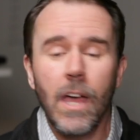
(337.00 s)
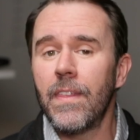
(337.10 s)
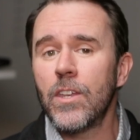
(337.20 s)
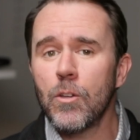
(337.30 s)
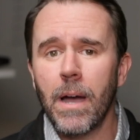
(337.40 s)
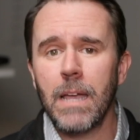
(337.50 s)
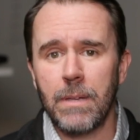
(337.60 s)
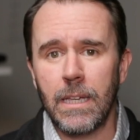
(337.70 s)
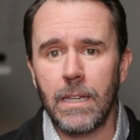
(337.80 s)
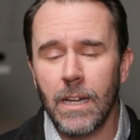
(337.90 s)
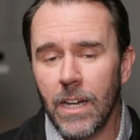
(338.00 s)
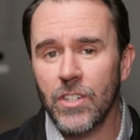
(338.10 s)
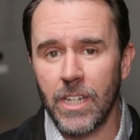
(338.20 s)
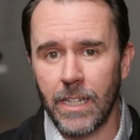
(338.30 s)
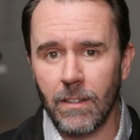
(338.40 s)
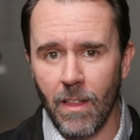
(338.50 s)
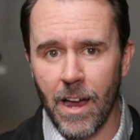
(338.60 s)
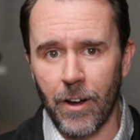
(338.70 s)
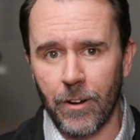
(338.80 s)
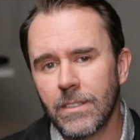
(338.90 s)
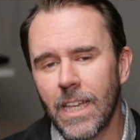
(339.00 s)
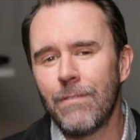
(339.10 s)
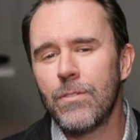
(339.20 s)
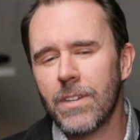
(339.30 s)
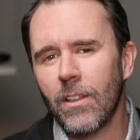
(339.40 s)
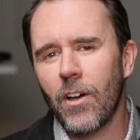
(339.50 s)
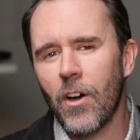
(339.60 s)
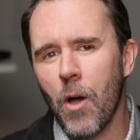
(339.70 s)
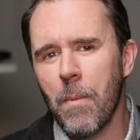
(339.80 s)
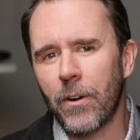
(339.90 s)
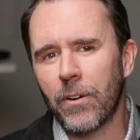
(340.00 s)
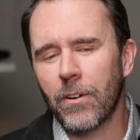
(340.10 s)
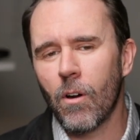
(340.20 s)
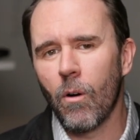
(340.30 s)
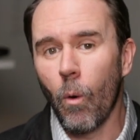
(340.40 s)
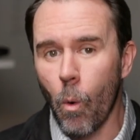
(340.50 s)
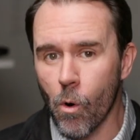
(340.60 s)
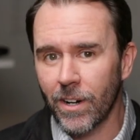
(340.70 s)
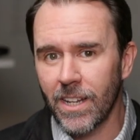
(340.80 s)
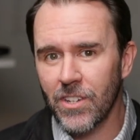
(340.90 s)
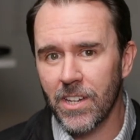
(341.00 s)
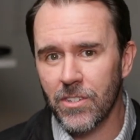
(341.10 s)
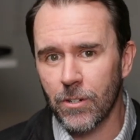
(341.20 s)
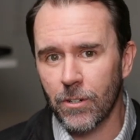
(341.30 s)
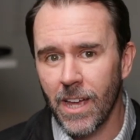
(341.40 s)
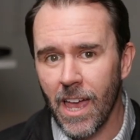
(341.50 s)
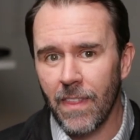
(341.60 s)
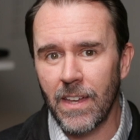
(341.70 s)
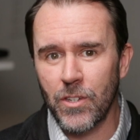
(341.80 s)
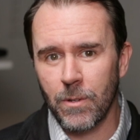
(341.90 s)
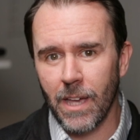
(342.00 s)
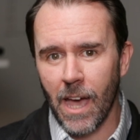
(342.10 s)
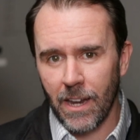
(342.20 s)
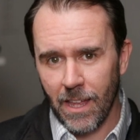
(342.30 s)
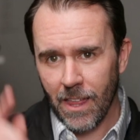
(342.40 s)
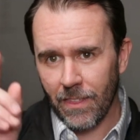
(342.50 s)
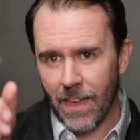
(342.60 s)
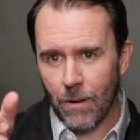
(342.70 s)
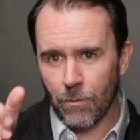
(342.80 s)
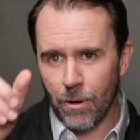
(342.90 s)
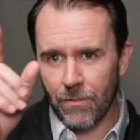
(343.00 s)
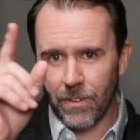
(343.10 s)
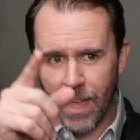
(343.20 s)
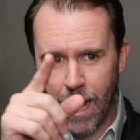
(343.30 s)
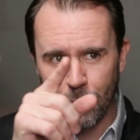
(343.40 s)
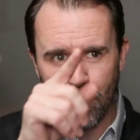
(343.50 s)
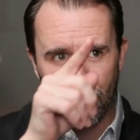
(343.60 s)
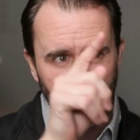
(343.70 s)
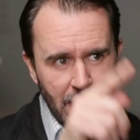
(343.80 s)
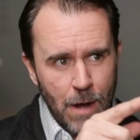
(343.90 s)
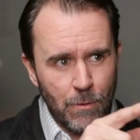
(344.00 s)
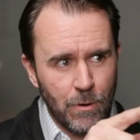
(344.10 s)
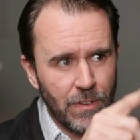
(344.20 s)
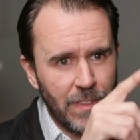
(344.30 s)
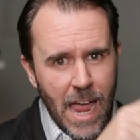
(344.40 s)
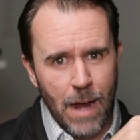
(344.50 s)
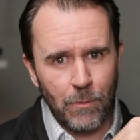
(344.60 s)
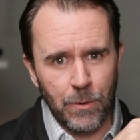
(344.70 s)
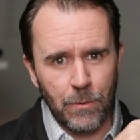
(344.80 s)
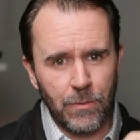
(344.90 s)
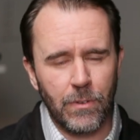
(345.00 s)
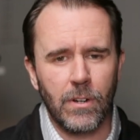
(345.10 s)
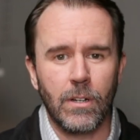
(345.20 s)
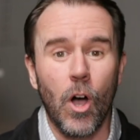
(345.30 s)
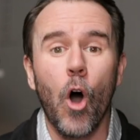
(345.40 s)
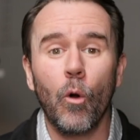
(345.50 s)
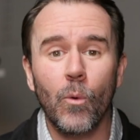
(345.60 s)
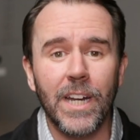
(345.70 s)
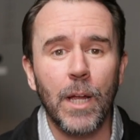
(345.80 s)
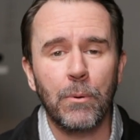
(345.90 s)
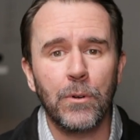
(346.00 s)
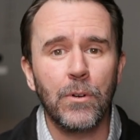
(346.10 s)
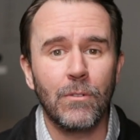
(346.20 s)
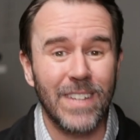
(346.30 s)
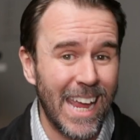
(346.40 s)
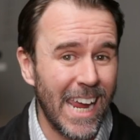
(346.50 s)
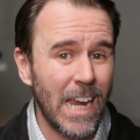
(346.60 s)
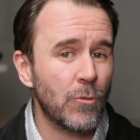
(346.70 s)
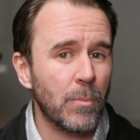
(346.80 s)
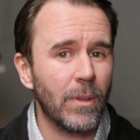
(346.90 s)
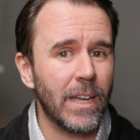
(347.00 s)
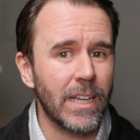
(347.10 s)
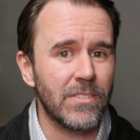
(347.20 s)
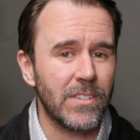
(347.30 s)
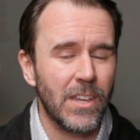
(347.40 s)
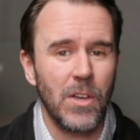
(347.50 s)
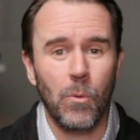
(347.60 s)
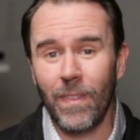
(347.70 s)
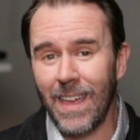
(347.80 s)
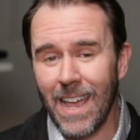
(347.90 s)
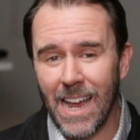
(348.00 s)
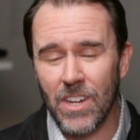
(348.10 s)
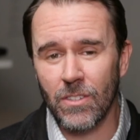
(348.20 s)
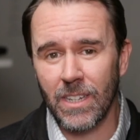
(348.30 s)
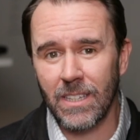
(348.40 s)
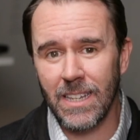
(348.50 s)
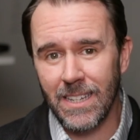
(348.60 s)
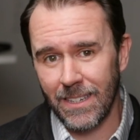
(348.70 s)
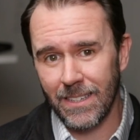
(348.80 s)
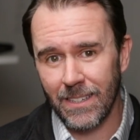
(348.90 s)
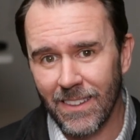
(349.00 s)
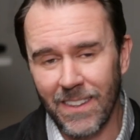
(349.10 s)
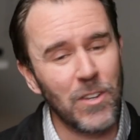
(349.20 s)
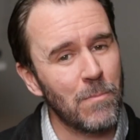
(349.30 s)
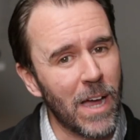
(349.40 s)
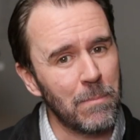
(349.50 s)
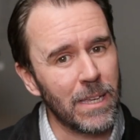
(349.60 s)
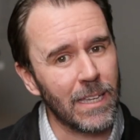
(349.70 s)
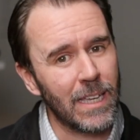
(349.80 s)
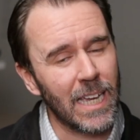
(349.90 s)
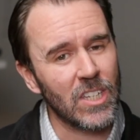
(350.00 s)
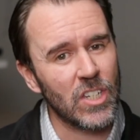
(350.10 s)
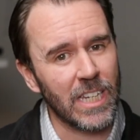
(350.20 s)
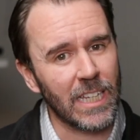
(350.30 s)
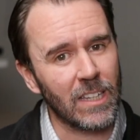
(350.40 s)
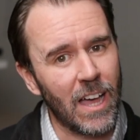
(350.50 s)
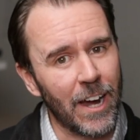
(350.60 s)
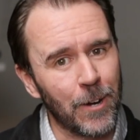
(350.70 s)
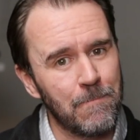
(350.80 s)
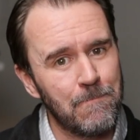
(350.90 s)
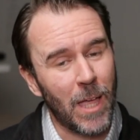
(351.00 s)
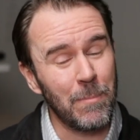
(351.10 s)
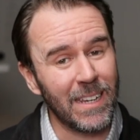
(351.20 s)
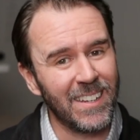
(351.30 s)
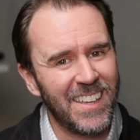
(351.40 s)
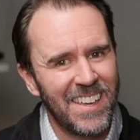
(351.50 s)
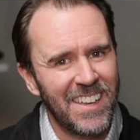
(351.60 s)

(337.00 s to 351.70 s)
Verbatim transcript: then you might be a cheating liar. If you tell a homeowner or an adjuster that you got that roof and that roof and that roof and that roof already approved and replaced when they actually didn't, then you might be a cheating liar. I mean,